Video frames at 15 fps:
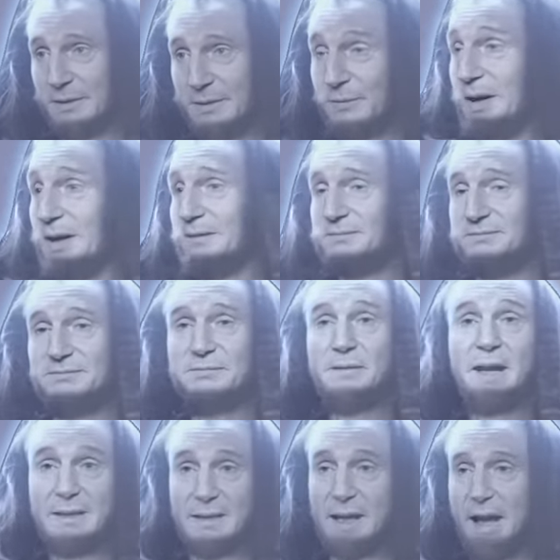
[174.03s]
Well,
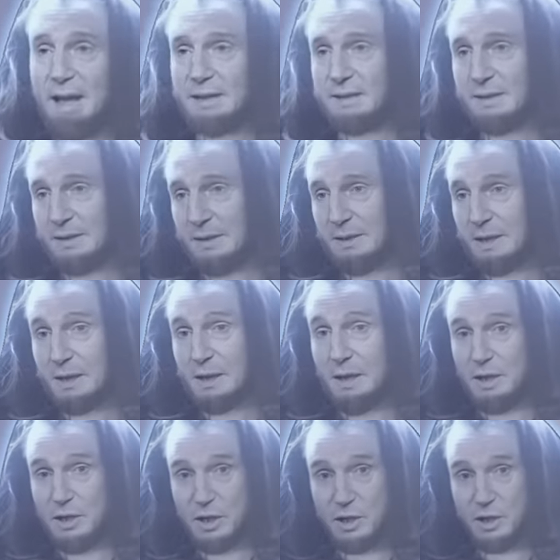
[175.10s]
like that. And then
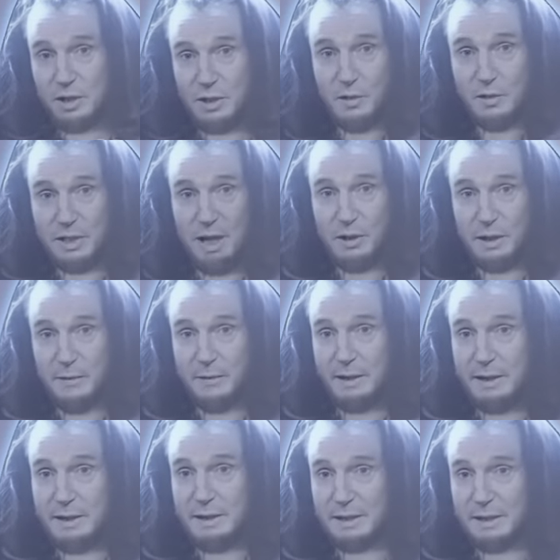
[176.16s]
it just shoots out your
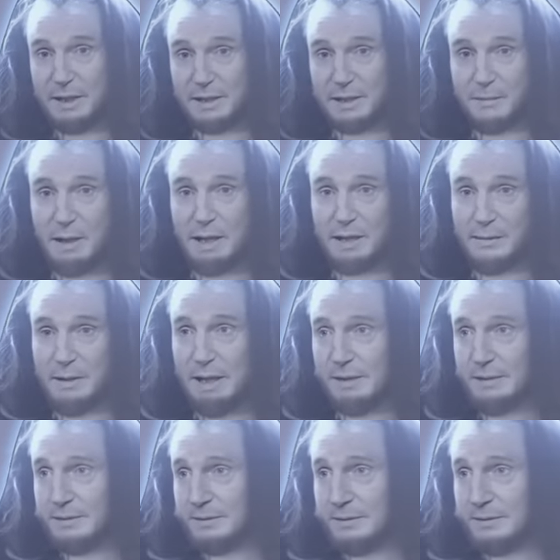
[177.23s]
fingers like Spider-Man.